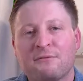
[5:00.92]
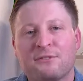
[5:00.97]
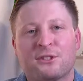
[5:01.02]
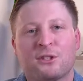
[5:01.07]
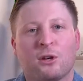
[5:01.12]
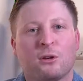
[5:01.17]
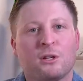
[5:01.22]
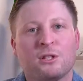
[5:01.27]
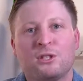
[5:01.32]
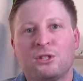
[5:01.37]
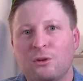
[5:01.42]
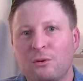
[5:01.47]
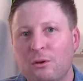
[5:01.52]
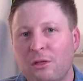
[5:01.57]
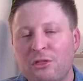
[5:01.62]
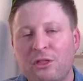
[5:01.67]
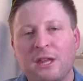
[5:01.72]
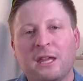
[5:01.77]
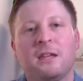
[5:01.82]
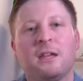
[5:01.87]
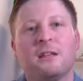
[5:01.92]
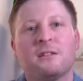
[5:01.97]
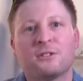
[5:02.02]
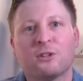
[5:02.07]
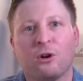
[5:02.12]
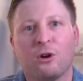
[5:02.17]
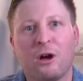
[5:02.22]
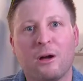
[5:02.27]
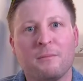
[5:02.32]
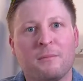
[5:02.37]
solitude, thinking
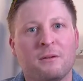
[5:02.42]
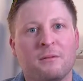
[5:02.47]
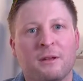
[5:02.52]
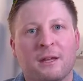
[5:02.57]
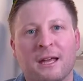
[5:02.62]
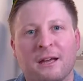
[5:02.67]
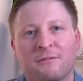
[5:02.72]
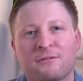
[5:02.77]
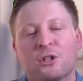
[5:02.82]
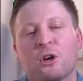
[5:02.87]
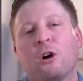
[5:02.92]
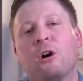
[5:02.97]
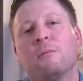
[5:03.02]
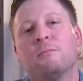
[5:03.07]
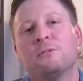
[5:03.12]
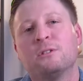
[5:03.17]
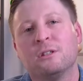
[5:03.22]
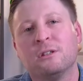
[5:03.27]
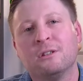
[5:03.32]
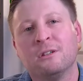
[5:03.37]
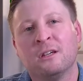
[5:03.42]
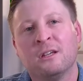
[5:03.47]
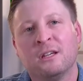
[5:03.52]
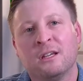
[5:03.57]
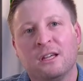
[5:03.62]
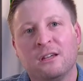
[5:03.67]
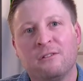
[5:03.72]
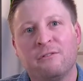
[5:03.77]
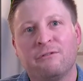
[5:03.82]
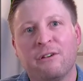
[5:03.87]
time, and have time to
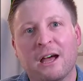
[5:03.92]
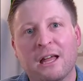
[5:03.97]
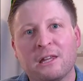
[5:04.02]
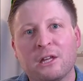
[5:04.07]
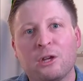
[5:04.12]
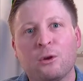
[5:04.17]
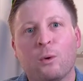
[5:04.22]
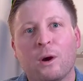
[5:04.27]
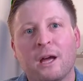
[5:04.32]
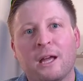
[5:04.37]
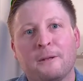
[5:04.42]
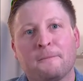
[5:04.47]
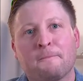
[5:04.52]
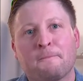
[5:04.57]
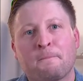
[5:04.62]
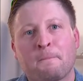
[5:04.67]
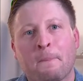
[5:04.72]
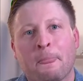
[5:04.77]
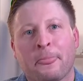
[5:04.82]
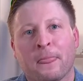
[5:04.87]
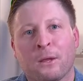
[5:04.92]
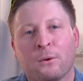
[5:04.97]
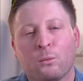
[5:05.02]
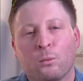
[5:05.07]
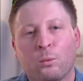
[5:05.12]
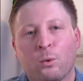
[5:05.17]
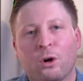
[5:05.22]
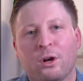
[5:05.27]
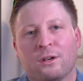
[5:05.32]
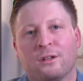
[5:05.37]
evaluate
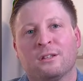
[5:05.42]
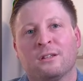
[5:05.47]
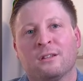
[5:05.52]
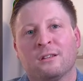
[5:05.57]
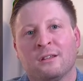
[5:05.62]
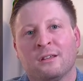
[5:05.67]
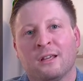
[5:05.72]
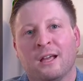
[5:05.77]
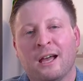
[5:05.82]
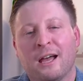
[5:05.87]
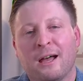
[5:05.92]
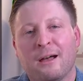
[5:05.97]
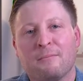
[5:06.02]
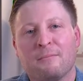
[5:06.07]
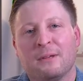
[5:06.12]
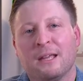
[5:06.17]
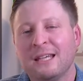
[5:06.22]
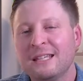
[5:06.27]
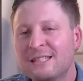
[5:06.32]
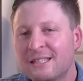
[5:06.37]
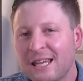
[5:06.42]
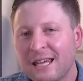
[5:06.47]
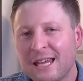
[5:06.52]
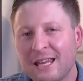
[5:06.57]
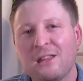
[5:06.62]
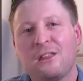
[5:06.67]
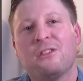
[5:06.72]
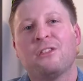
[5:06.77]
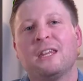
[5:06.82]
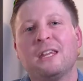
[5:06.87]
what um, is there
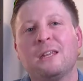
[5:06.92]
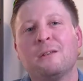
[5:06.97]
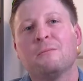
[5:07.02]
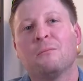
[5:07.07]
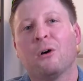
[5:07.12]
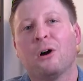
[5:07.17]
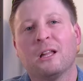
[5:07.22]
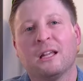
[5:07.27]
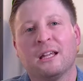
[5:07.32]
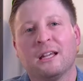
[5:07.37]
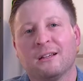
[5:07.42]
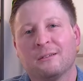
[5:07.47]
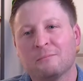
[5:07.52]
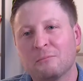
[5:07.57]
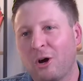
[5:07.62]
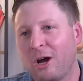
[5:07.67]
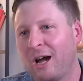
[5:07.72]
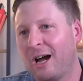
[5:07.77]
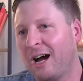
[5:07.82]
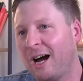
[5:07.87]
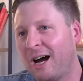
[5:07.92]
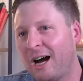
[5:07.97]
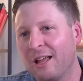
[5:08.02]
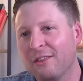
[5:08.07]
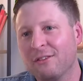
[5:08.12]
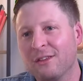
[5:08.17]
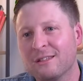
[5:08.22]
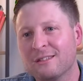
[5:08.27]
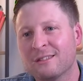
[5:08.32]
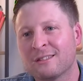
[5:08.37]
anything in my, my
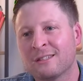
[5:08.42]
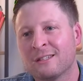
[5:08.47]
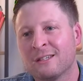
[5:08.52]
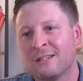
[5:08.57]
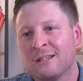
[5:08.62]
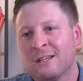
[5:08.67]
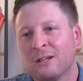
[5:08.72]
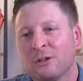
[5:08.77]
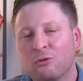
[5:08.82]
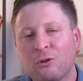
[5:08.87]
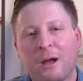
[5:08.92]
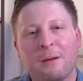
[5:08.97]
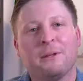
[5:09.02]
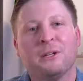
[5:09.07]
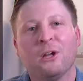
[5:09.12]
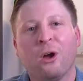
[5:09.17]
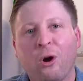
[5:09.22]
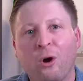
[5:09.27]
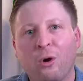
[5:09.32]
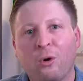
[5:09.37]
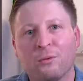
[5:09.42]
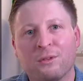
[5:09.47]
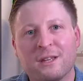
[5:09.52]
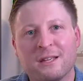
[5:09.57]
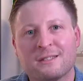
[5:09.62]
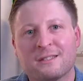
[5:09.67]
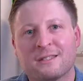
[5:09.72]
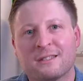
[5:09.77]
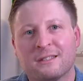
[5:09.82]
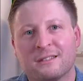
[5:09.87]
heart that's grabbing hold,
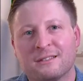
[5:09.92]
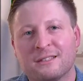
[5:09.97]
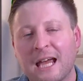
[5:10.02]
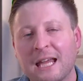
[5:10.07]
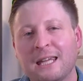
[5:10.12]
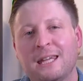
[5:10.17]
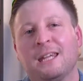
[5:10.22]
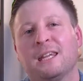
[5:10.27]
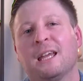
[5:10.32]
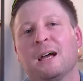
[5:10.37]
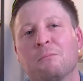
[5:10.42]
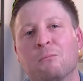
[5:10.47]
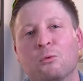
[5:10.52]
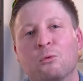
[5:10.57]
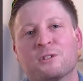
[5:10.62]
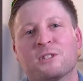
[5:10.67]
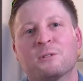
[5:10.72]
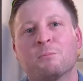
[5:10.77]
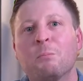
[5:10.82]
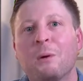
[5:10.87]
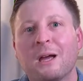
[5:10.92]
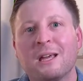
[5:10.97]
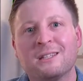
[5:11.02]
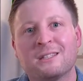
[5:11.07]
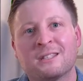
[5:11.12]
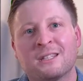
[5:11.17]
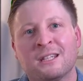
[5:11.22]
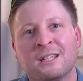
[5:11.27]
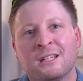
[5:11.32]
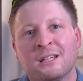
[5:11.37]
that's taking up more
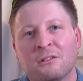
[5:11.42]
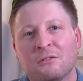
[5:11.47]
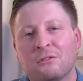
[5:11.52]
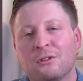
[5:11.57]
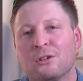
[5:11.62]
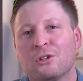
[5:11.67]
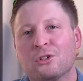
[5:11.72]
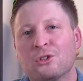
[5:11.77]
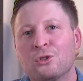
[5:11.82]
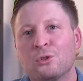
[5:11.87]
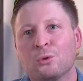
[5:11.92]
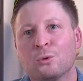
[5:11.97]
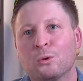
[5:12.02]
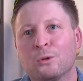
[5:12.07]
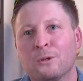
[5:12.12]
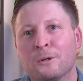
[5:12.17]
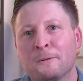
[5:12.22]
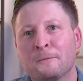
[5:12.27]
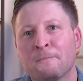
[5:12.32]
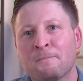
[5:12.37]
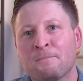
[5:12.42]
space than it should,